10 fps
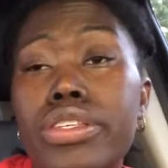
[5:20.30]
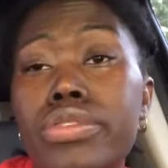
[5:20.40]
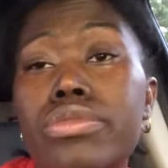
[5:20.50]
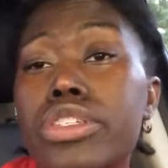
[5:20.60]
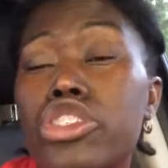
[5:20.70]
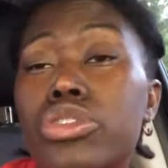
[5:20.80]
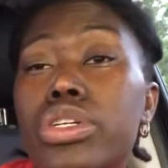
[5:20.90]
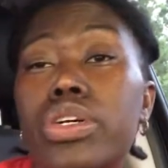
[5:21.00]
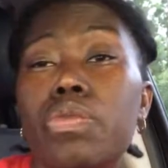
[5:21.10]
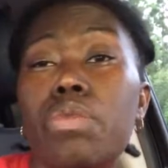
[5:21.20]
as soon as
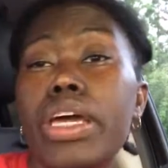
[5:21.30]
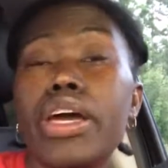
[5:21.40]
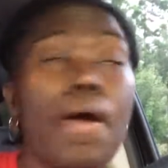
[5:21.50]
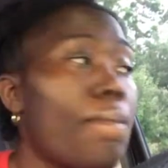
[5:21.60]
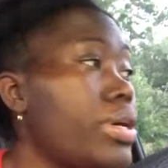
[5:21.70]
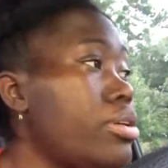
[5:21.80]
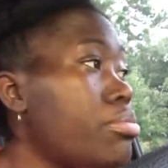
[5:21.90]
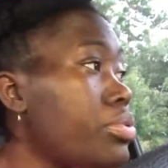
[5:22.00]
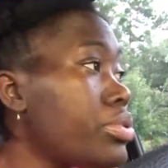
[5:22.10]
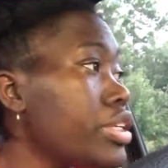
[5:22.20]
you wake up in the
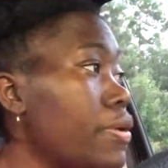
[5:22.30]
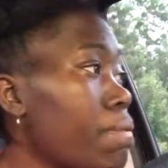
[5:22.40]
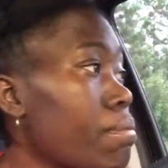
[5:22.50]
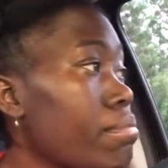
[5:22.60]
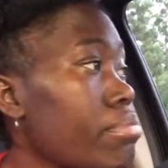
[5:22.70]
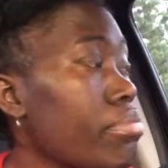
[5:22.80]
morning